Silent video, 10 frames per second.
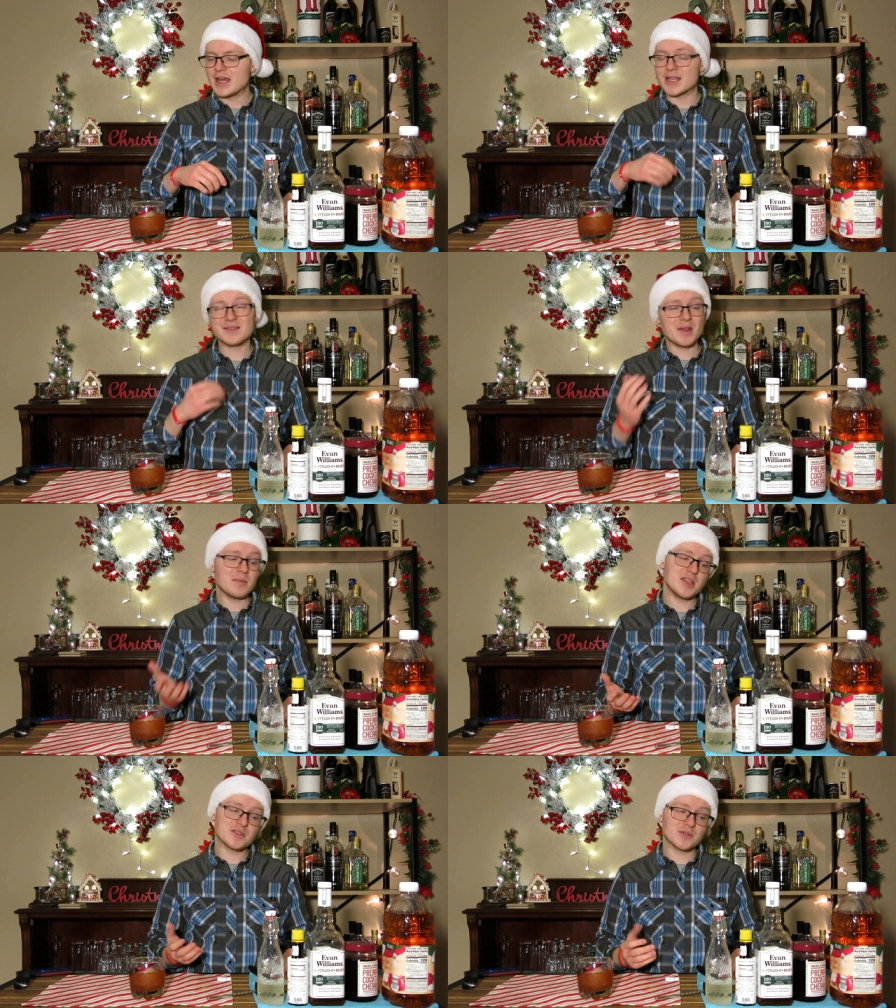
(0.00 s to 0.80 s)
And then
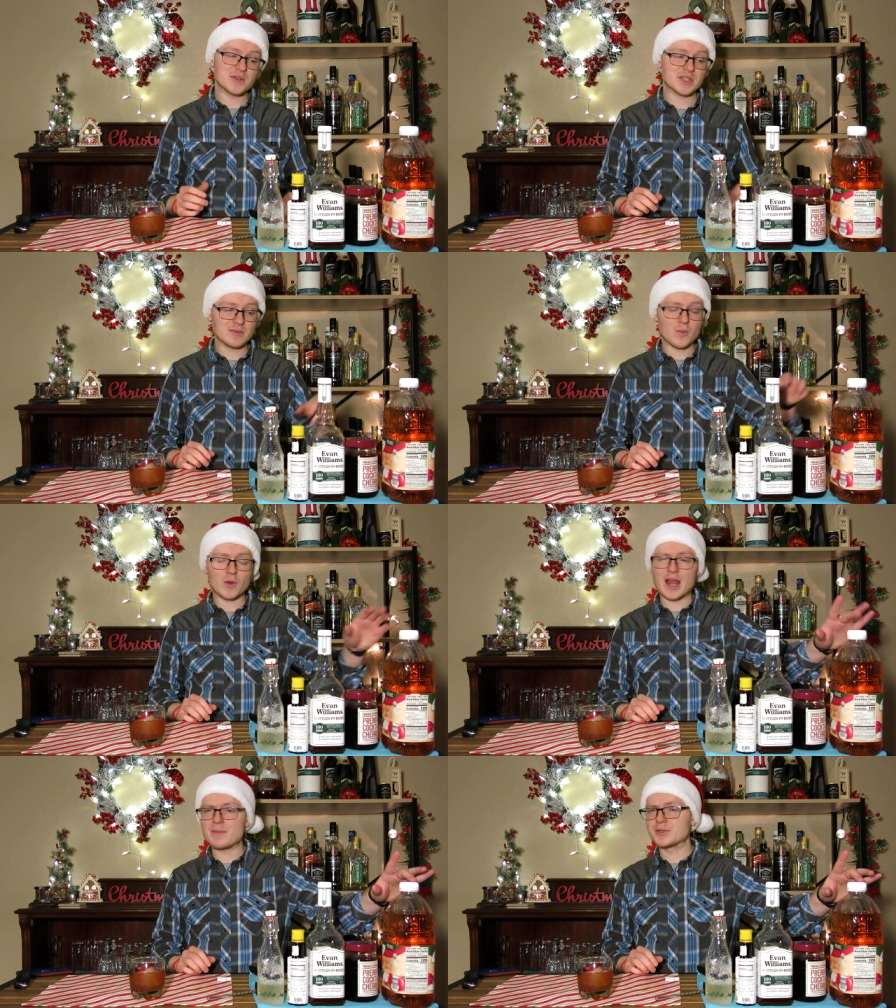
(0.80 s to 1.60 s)
maybe introduce some more
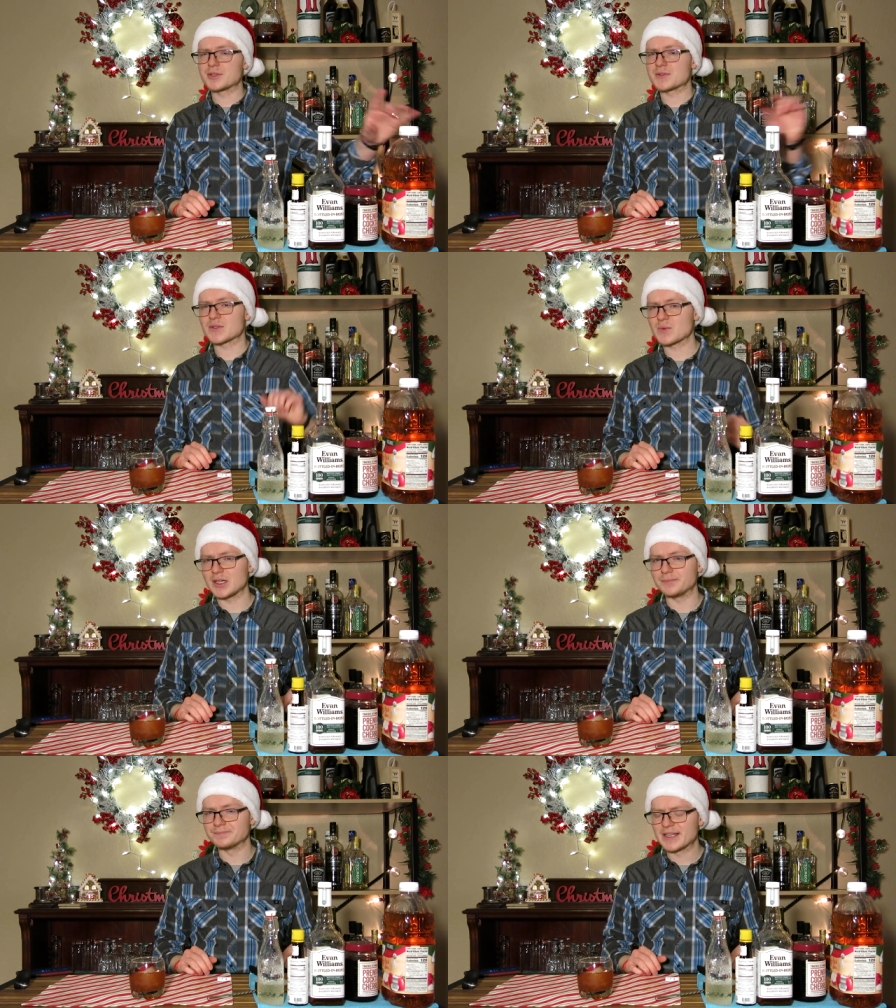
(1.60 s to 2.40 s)
apple juice as well.